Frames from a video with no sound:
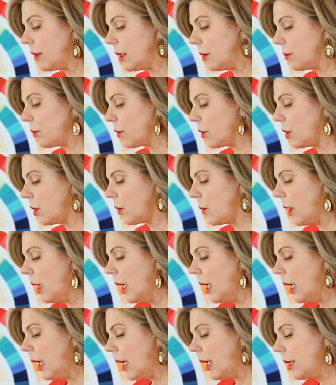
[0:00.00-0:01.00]
any blue,
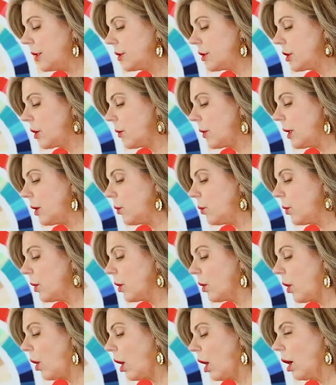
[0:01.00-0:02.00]
and so it
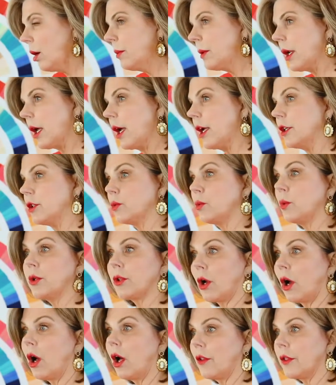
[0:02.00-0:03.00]
will harmonize
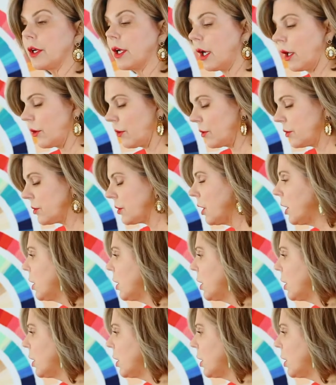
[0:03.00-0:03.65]
with all the colors.